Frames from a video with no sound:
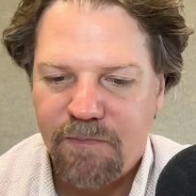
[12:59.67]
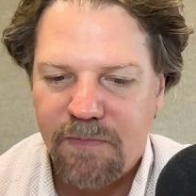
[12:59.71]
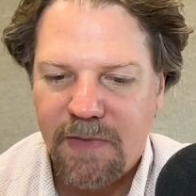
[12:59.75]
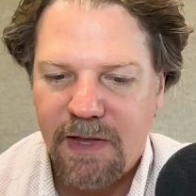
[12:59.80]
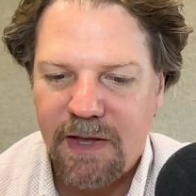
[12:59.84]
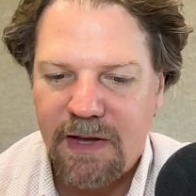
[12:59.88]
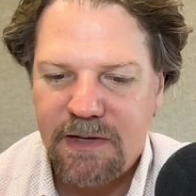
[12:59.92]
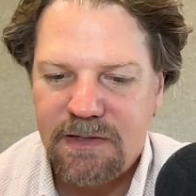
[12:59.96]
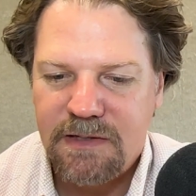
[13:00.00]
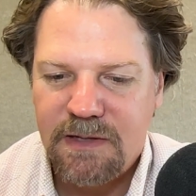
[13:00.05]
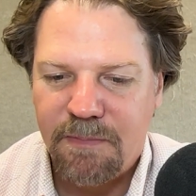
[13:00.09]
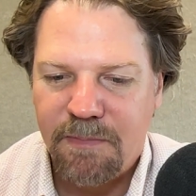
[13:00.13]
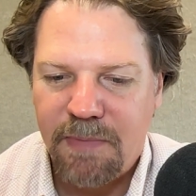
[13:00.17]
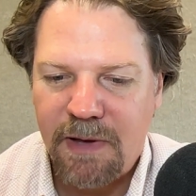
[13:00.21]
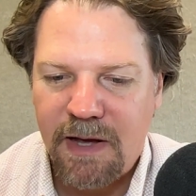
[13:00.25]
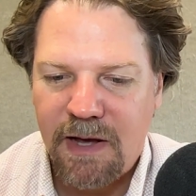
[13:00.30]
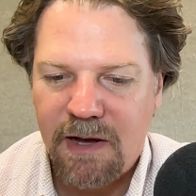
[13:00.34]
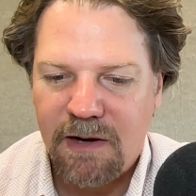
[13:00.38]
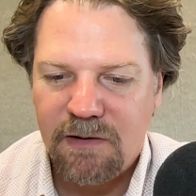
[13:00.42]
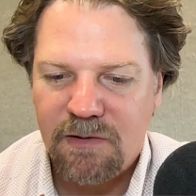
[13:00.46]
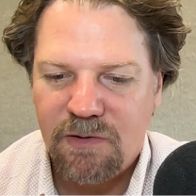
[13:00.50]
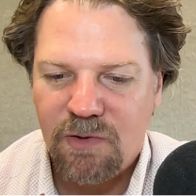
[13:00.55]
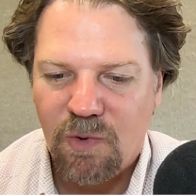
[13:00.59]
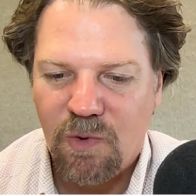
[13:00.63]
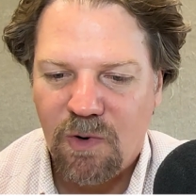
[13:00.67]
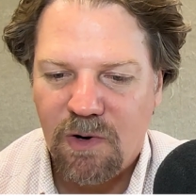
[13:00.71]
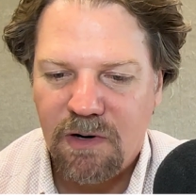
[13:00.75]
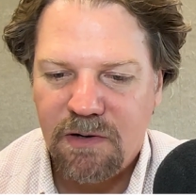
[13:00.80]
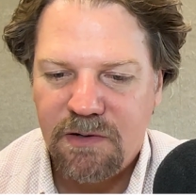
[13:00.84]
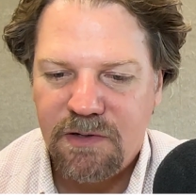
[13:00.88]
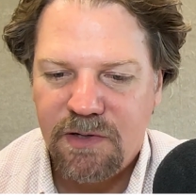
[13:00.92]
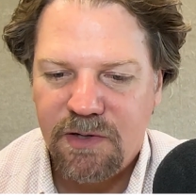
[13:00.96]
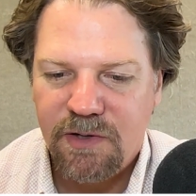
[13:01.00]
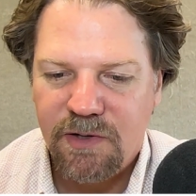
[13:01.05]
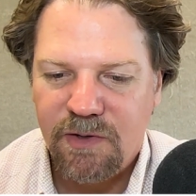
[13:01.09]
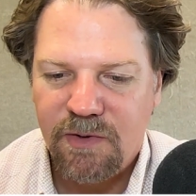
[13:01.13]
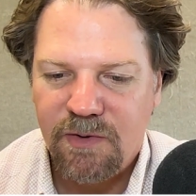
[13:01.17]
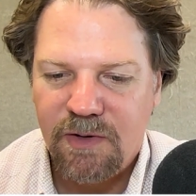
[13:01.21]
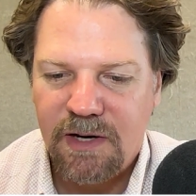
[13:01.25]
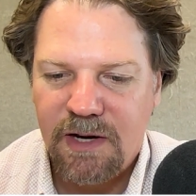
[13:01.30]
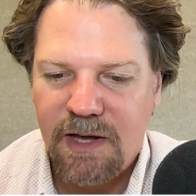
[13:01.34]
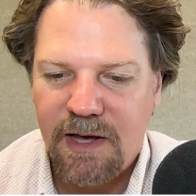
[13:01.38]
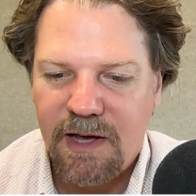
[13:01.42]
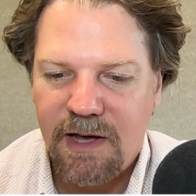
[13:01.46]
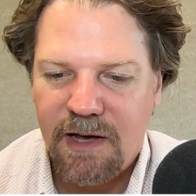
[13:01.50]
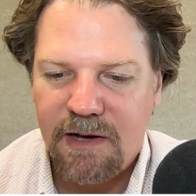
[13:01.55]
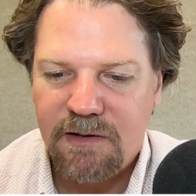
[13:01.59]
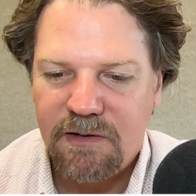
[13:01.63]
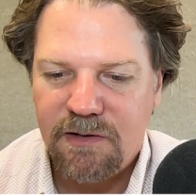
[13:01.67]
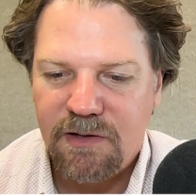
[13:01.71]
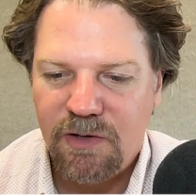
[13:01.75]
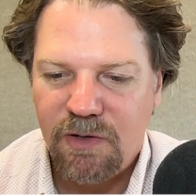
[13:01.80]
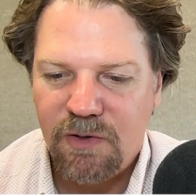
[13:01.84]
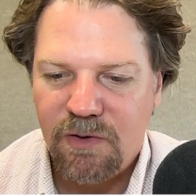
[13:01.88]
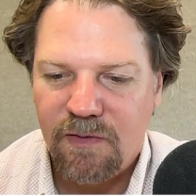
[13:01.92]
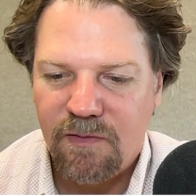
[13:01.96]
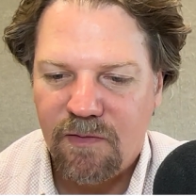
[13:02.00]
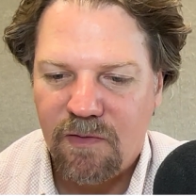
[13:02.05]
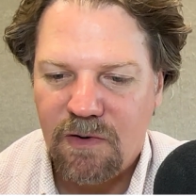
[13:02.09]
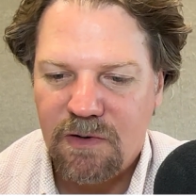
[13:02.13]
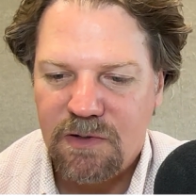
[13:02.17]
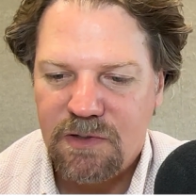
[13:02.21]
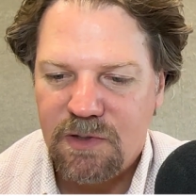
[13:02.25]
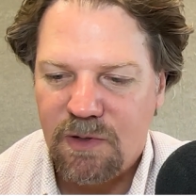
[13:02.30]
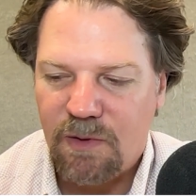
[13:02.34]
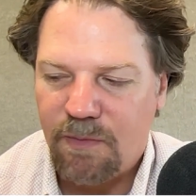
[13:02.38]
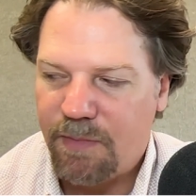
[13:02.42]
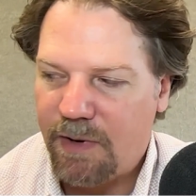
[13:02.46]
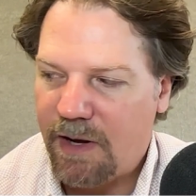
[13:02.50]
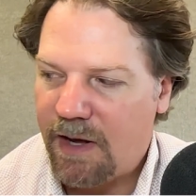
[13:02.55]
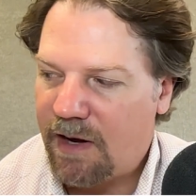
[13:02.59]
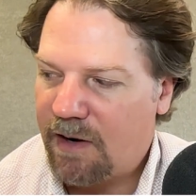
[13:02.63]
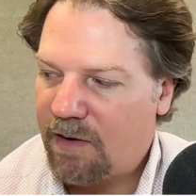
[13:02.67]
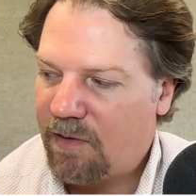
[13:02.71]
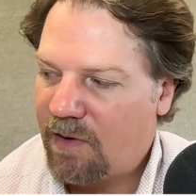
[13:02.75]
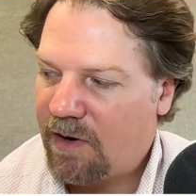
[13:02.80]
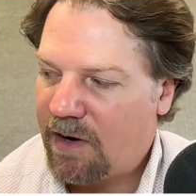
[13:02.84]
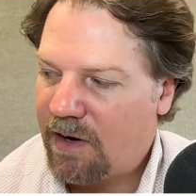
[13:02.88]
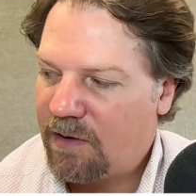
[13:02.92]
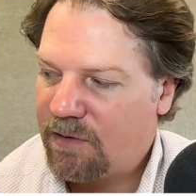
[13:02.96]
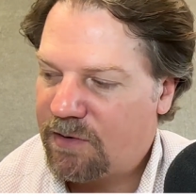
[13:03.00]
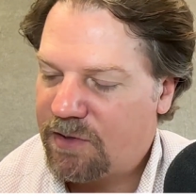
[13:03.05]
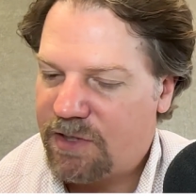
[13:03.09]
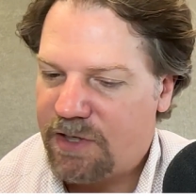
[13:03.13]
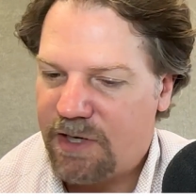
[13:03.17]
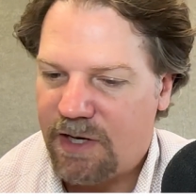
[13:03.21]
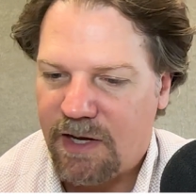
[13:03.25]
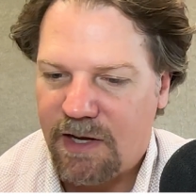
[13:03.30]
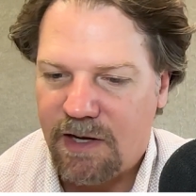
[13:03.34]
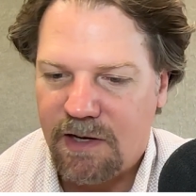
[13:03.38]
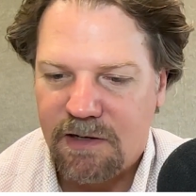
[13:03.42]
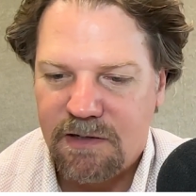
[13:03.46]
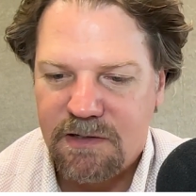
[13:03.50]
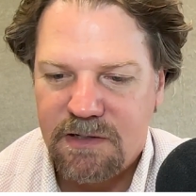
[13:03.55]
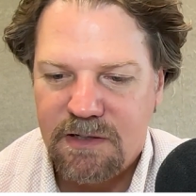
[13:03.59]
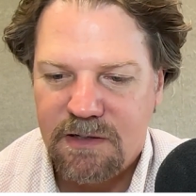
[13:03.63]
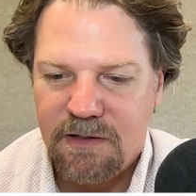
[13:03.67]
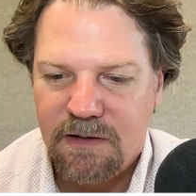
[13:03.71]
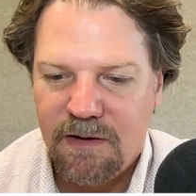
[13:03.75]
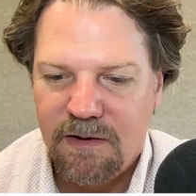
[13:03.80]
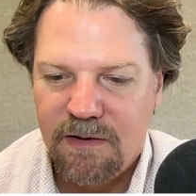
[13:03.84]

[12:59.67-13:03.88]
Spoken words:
as a backdoor to enact universal background checks